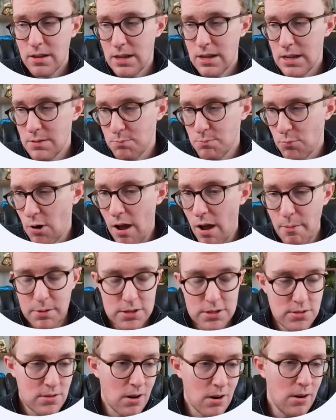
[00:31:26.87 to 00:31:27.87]
It probably
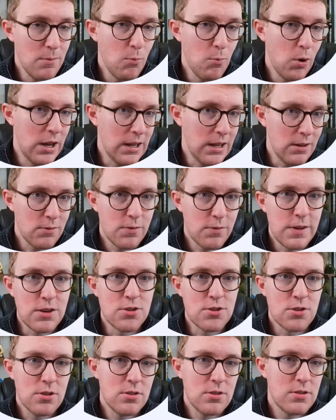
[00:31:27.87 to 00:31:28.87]
started winning
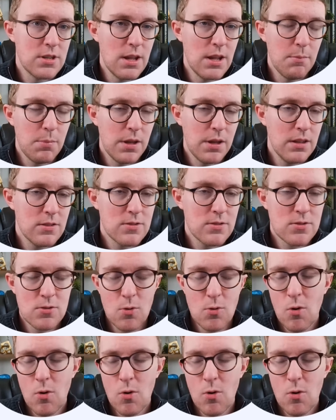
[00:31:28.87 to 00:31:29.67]
featured snippets